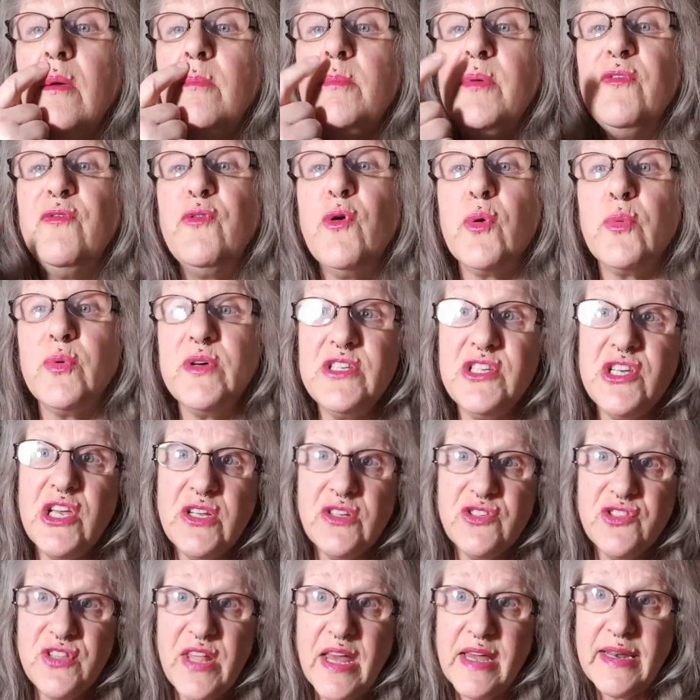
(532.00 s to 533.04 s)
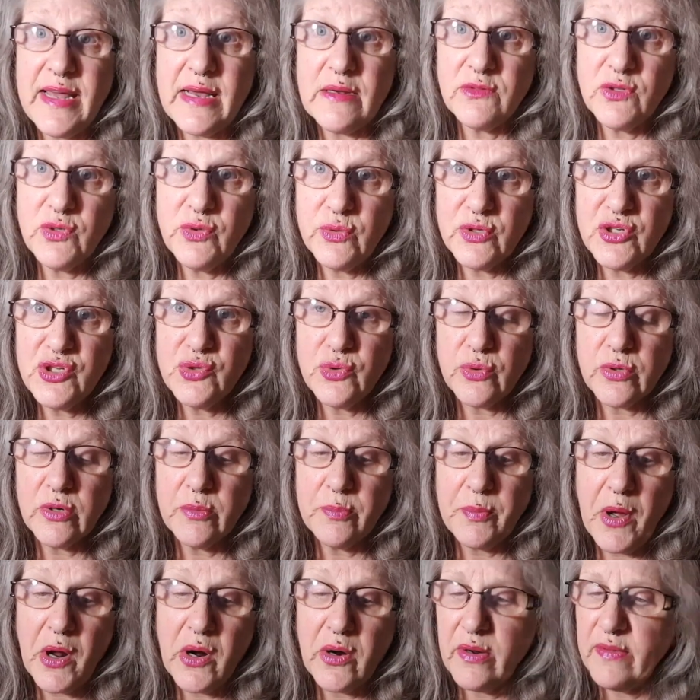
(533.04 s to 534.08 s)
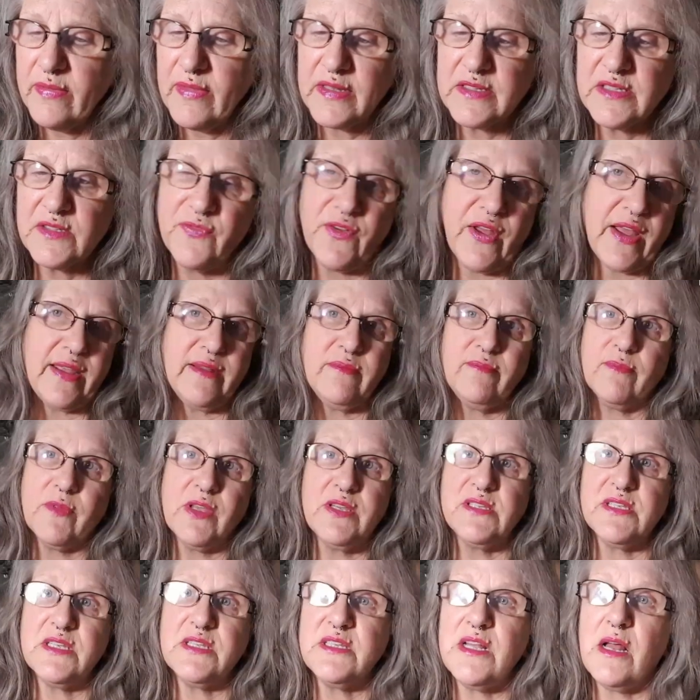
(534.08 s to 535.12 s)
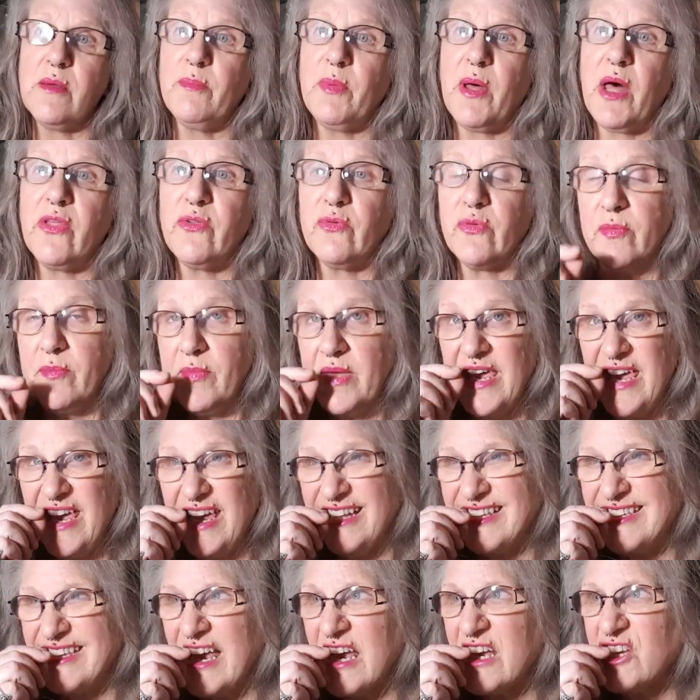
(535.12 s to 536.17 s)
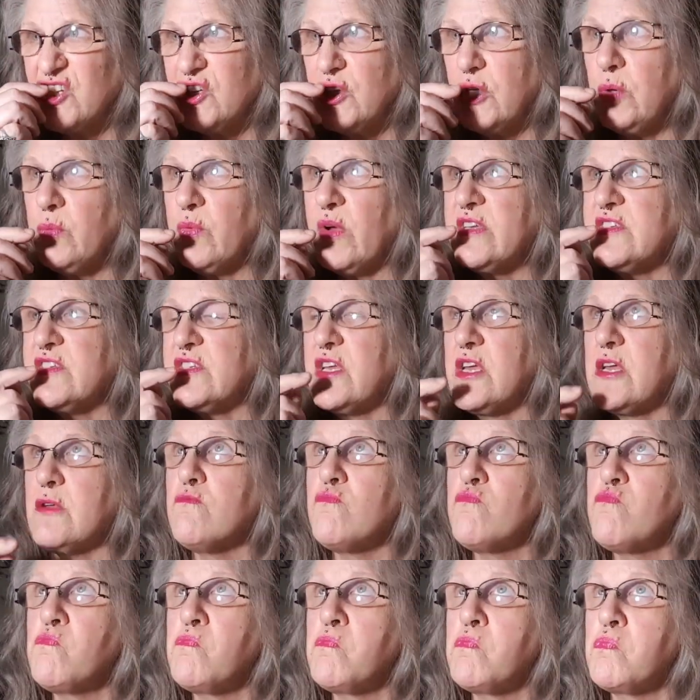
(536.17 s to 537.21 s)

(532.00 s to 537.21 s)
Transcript: before we change that out to a shorter bar, and that's fine because it's not bothering me. It's actually resting.